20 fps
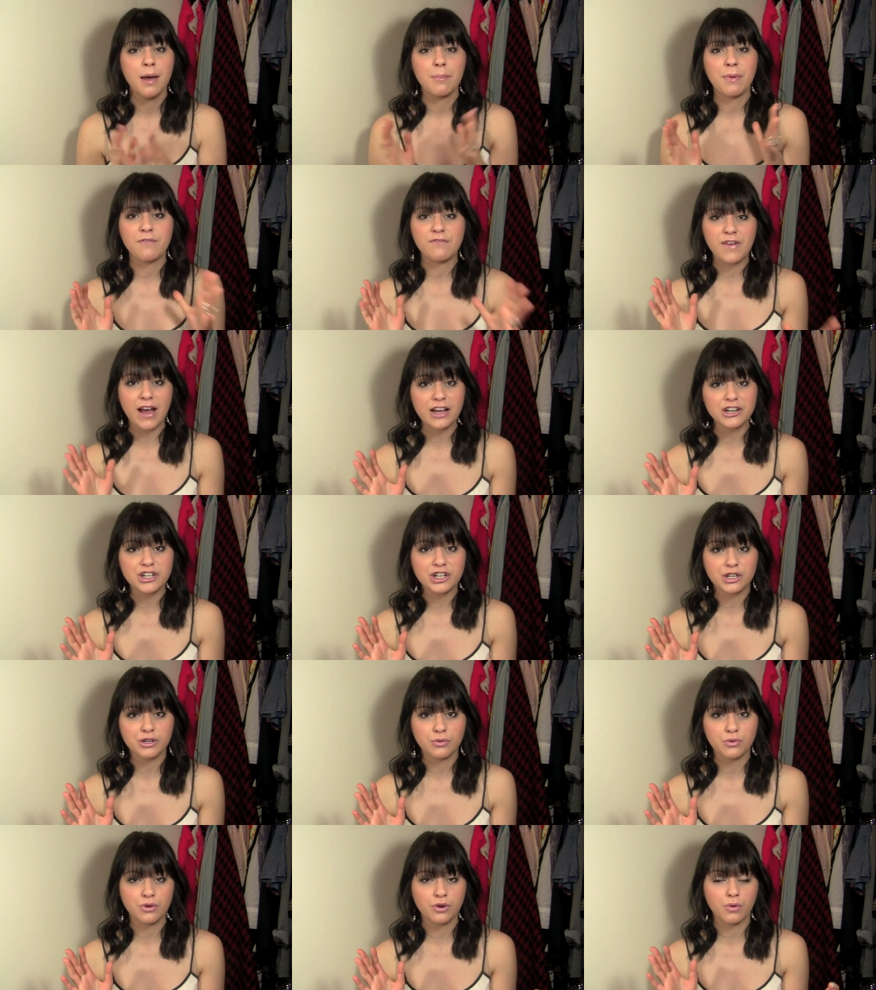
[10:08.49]
But
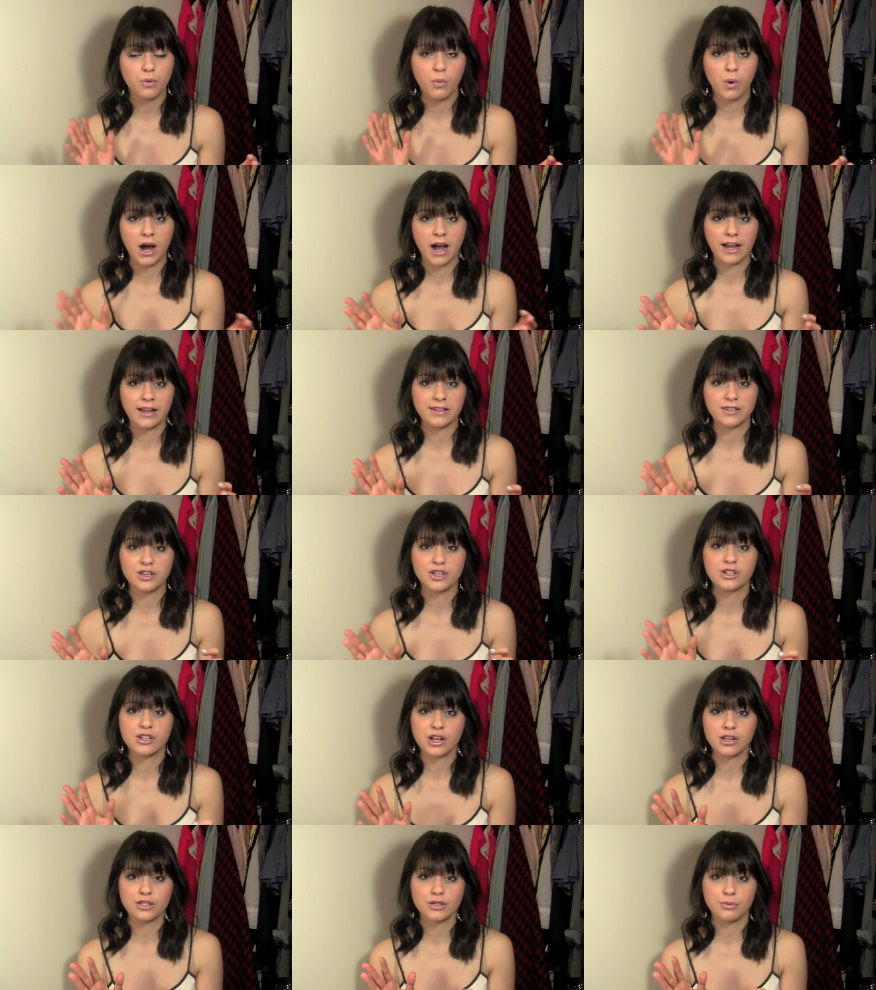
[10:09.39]
fashion wise,
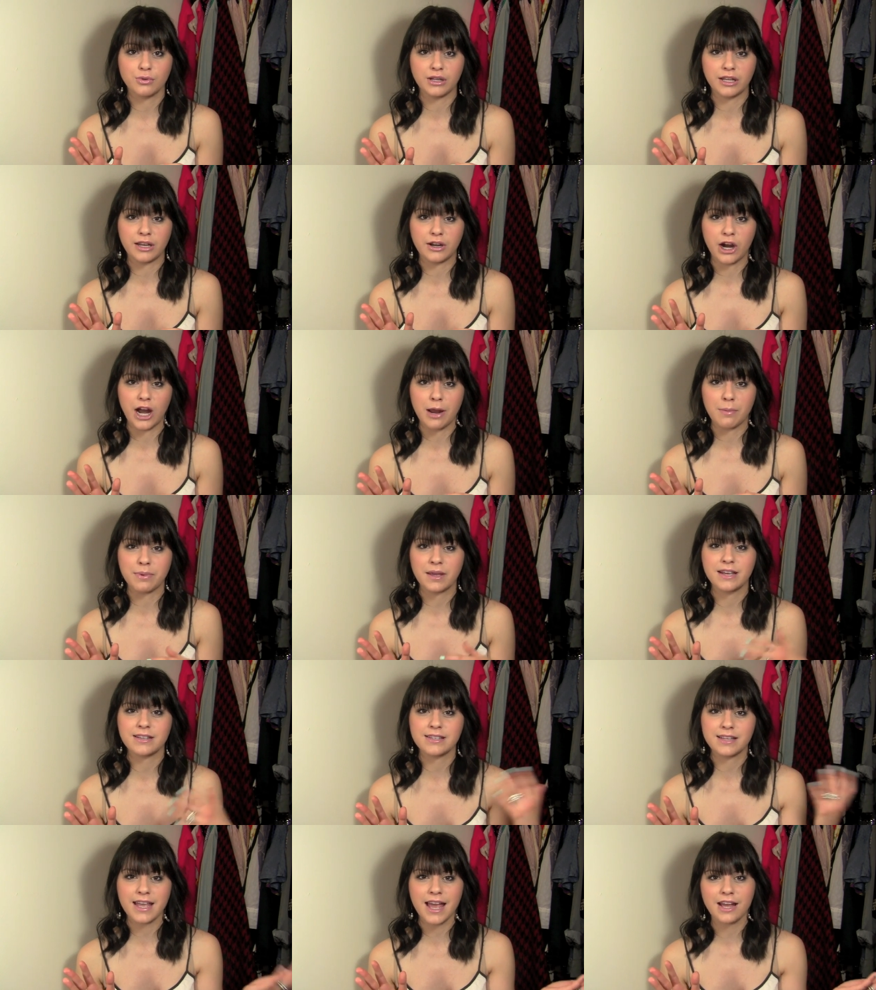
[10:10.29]
she's also really great
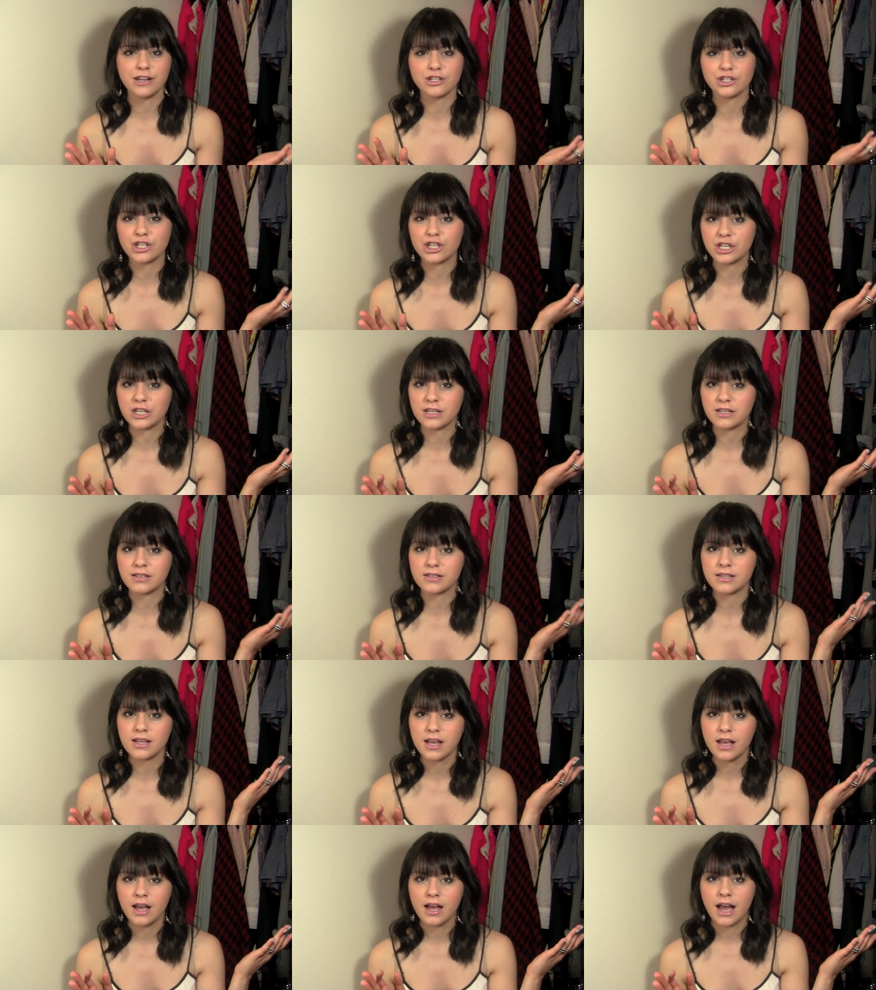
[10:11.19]
because, again,
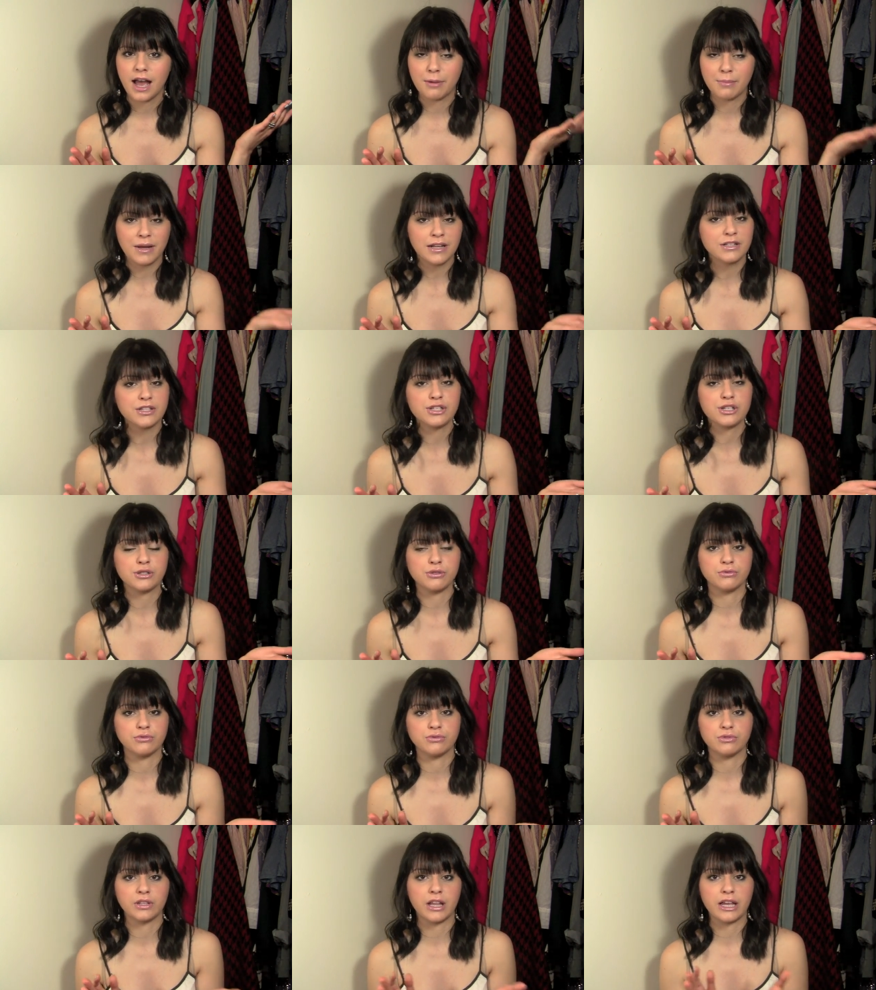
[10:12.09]
she's a med
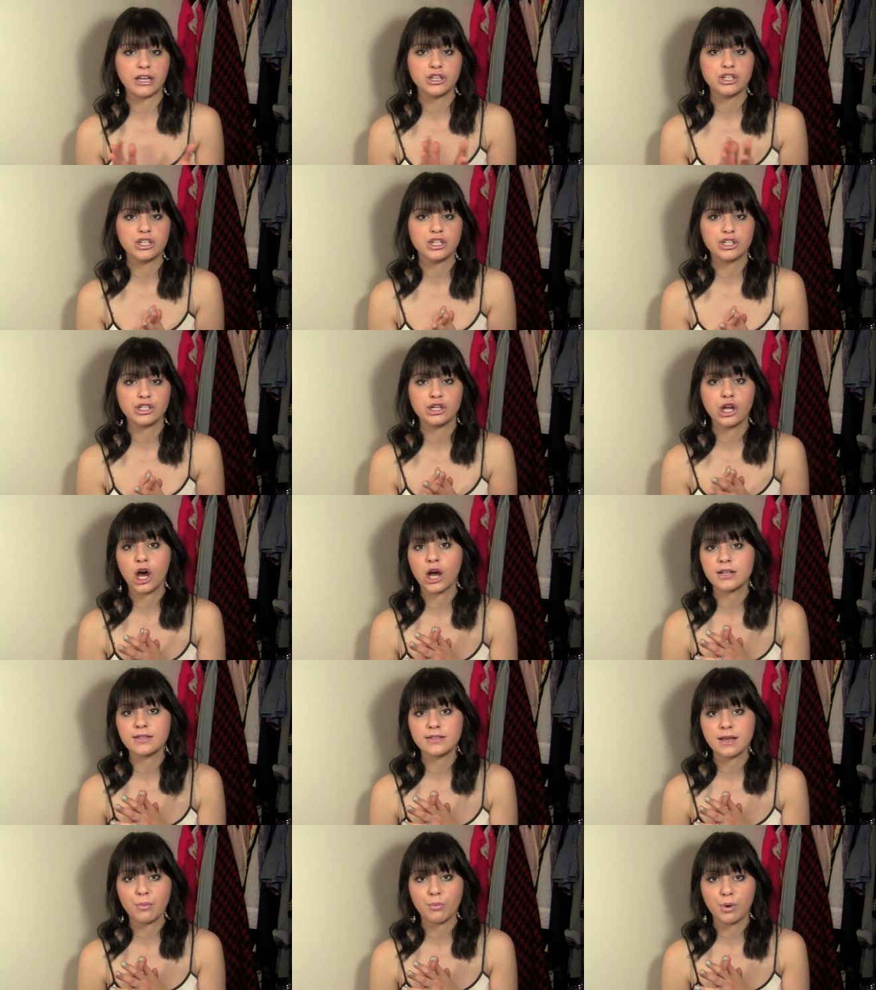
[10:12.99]
student. Like, she's
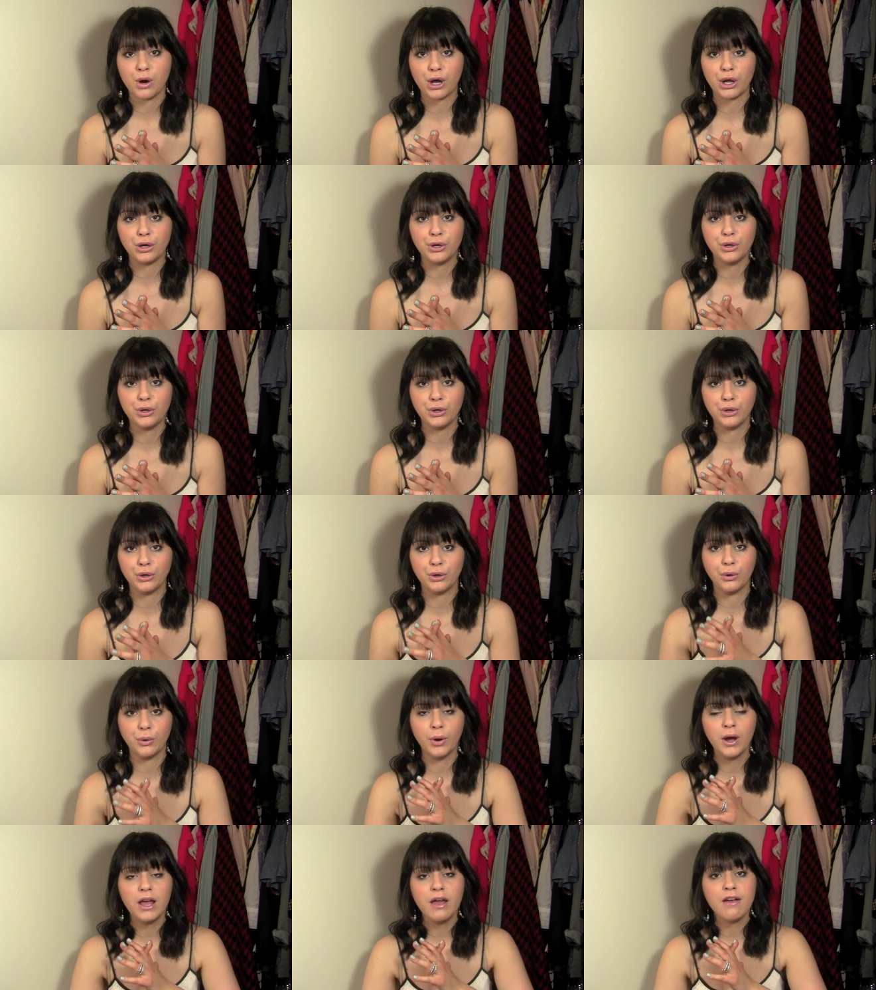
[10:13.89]
not someone
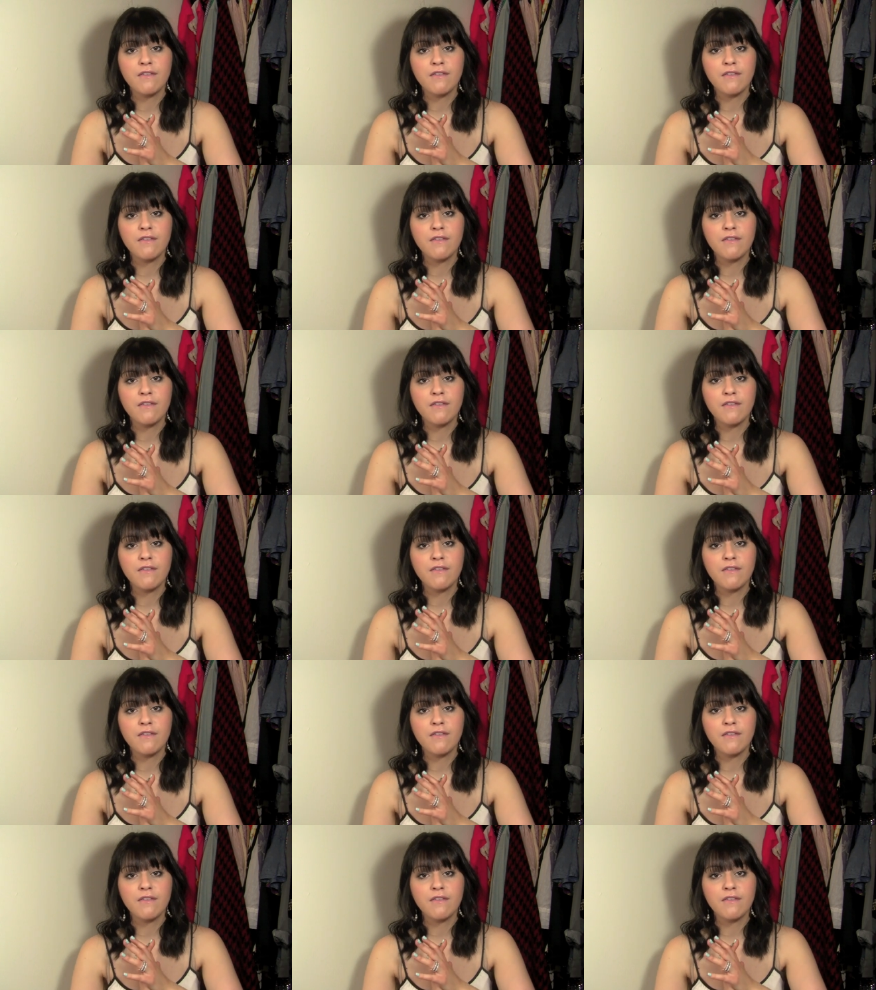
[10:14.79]
who